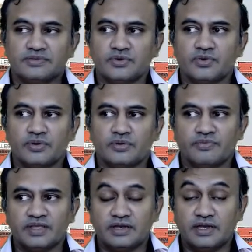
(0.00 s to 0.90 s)
So
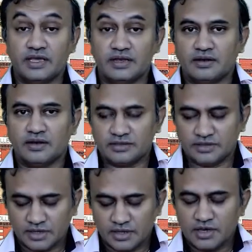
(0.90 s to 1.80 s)
the dean
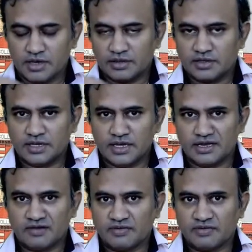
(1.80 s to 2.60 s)
of the